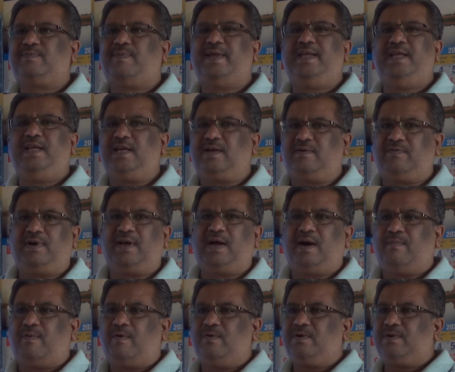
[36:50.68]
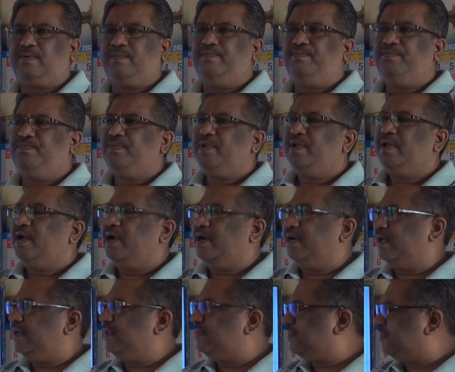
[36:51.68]
equal amount, and
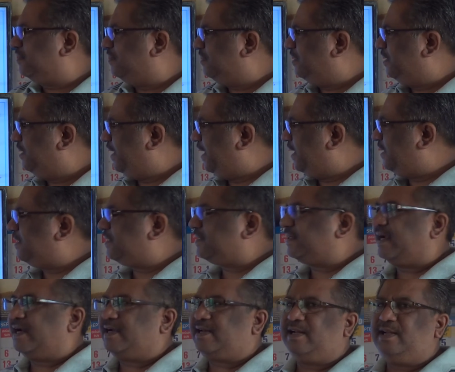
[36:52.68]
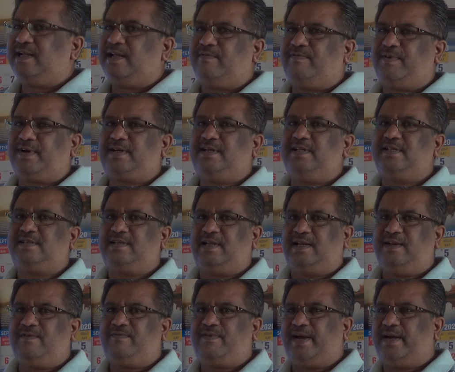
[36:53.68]
hence net scattering effect is
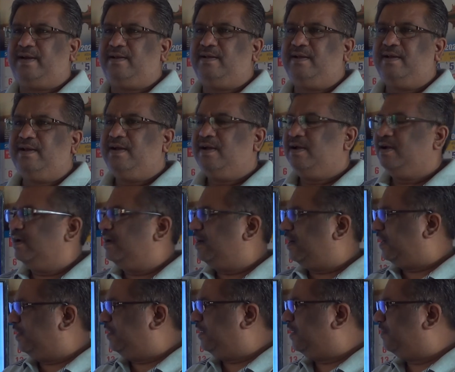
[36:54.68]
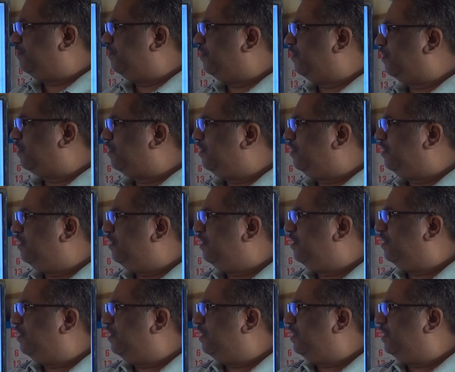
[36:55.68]
nullified, and therefore
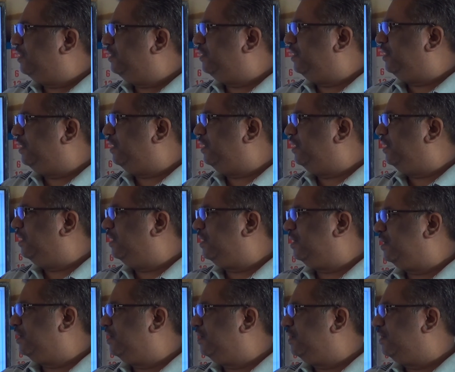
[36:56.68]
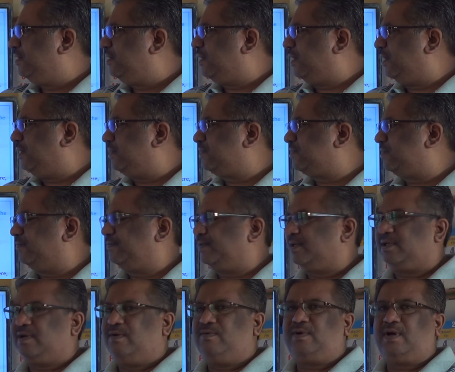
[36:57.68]
the colors of the
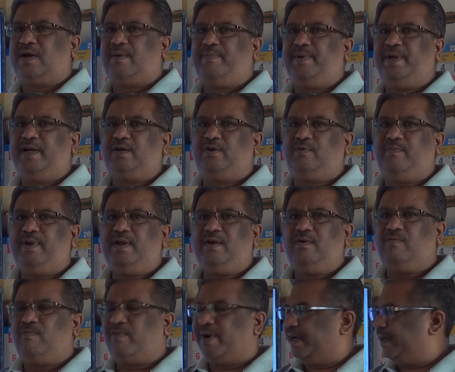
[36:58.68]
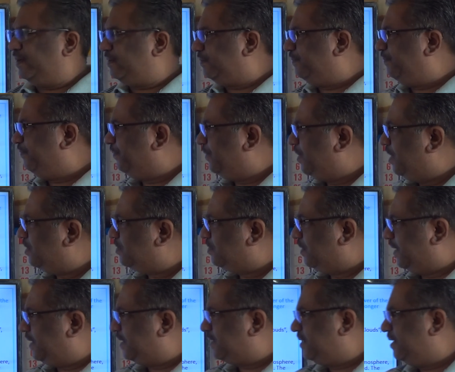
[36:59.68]
cloud appear to be white. So
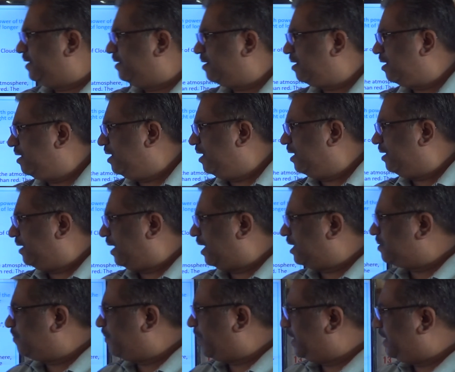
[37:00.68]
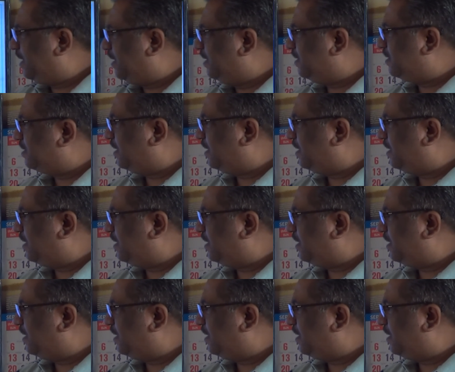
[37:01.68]
let us see here. Large particles